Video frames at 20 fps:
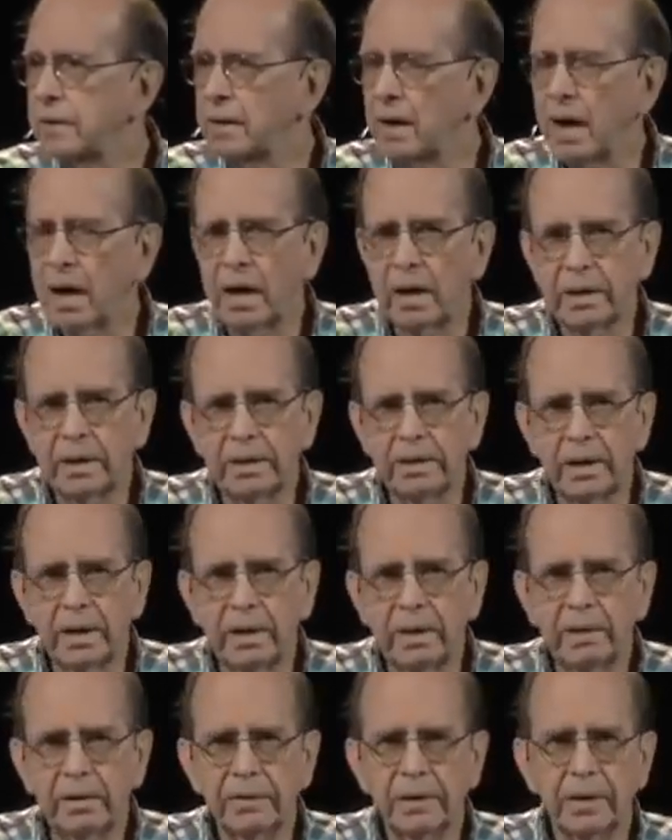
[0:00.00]
hot in
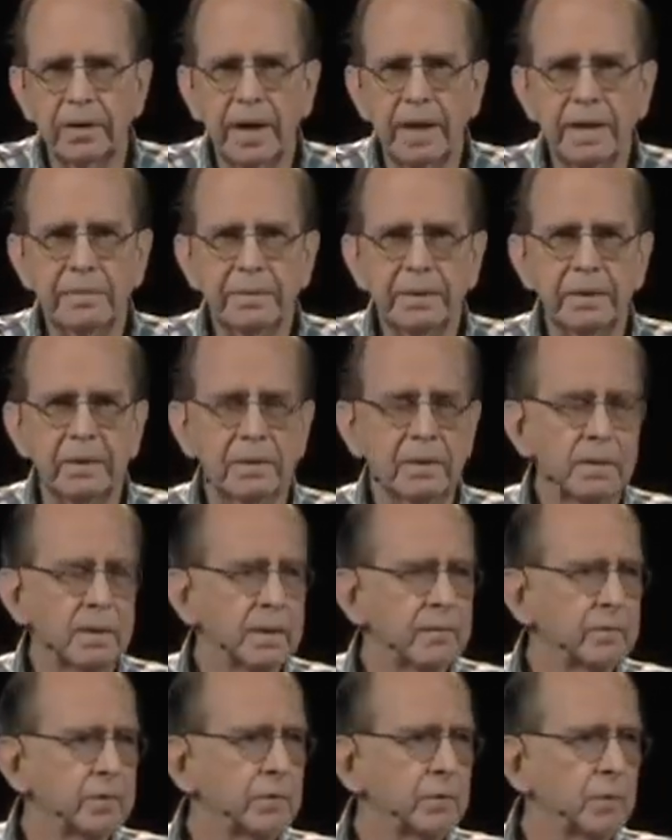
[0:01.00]
there and the lamp in the
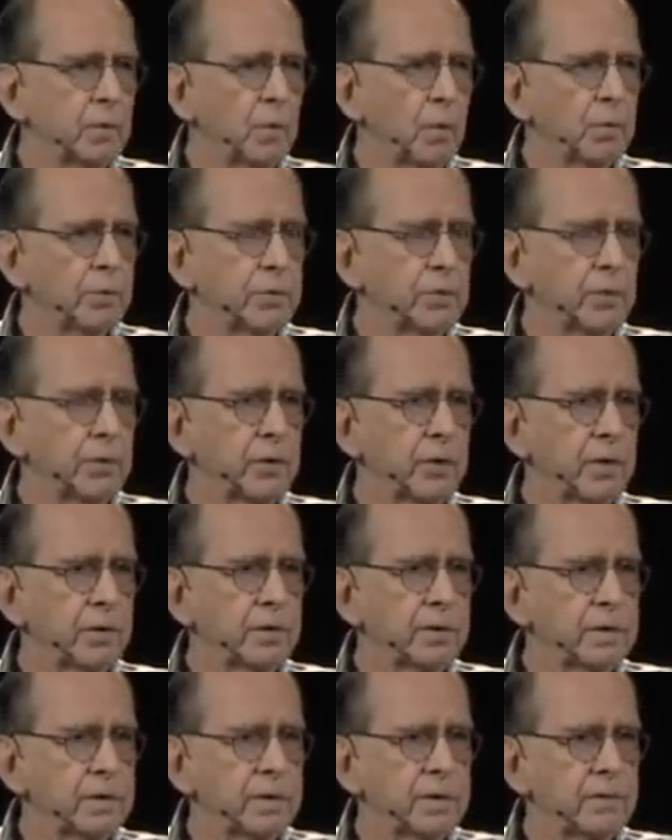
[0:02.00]
living room won't turn
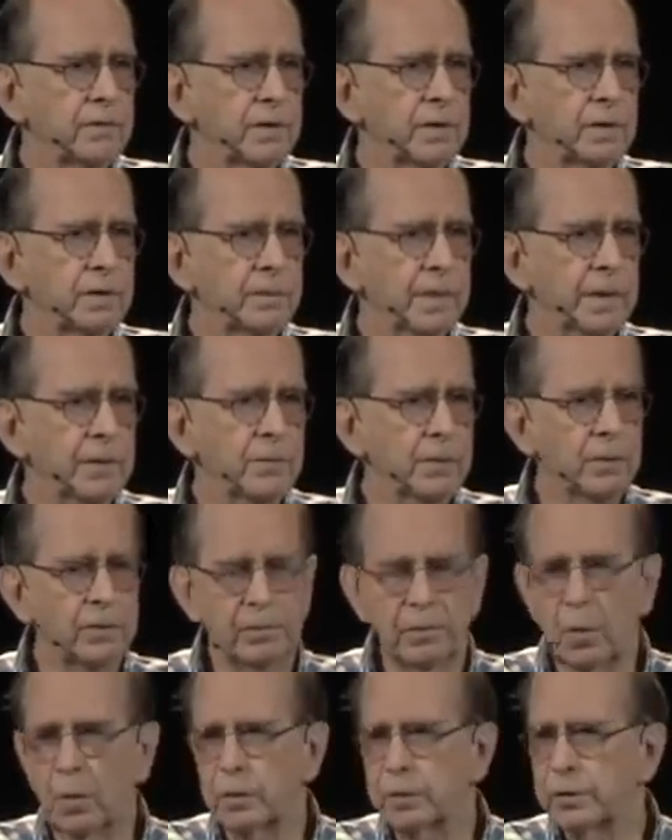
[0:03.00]
on, the TV in the
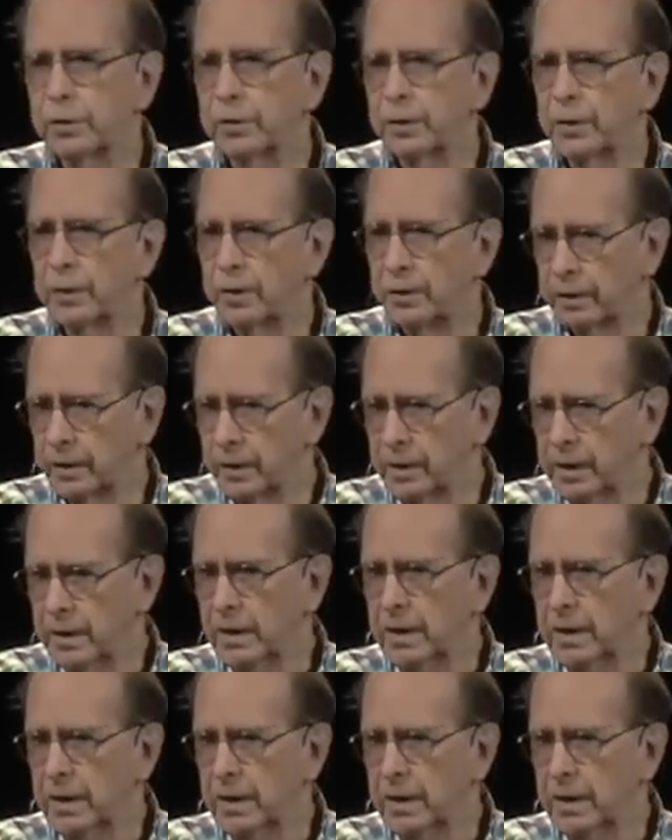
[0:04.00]
bedroom won't turn on,